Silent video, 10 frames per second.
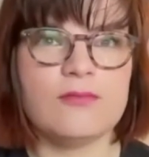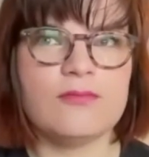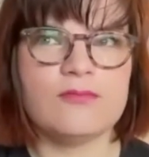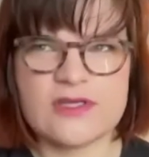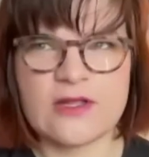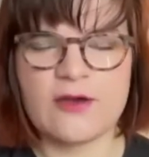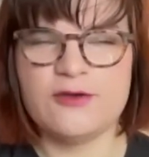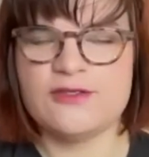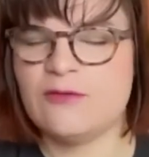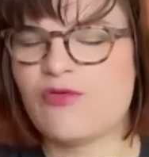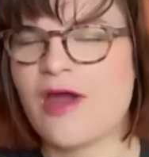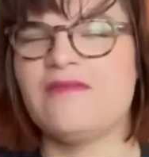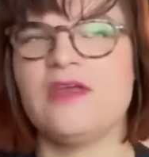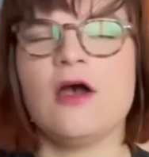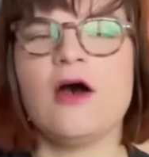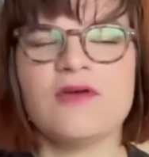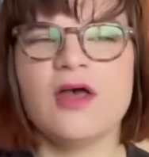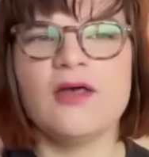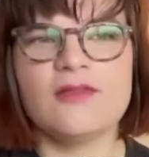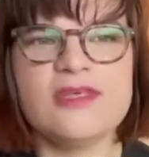is that how you say it, privy of
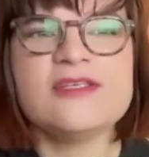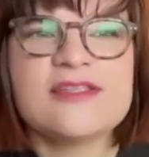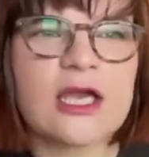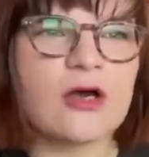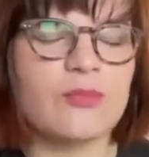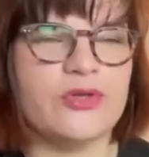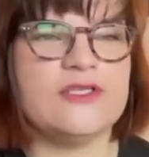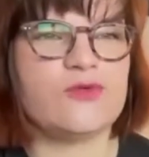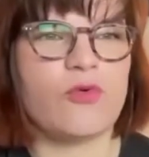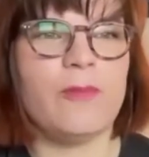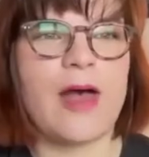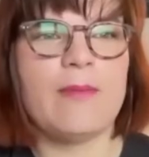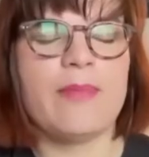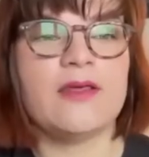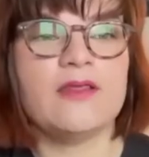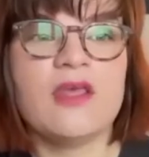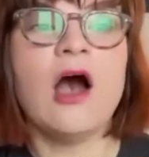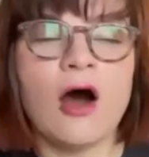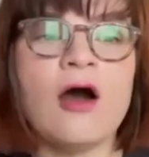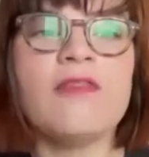this tech company's roadmap. Like they
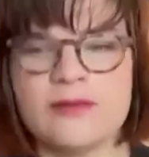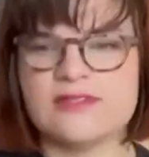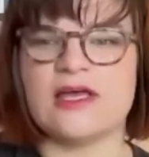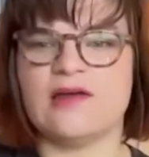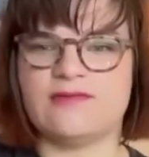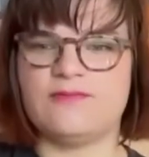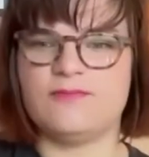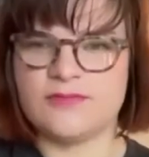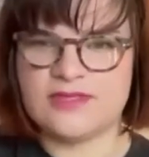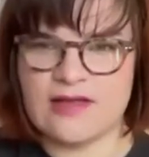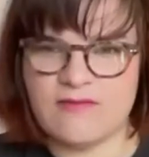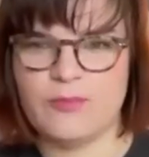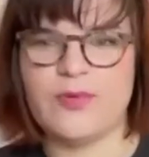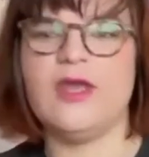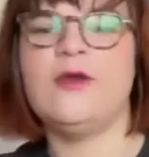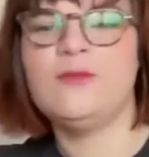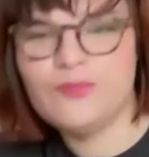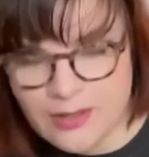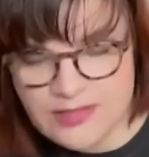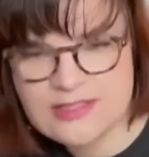are themselves developing,
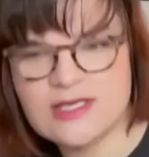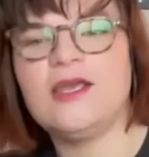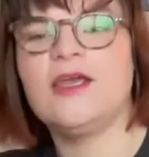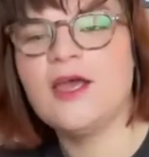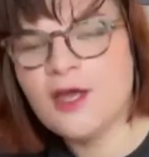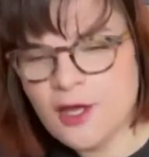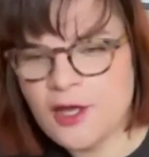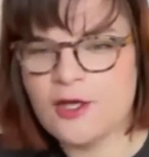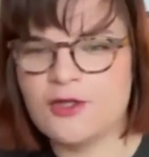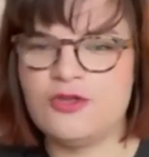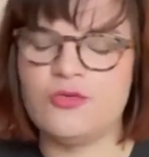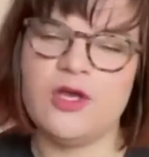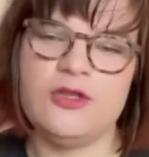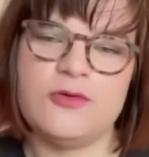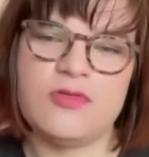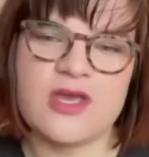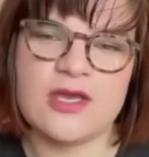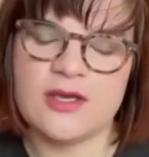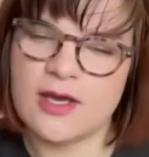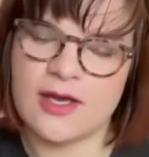building, doing new thing.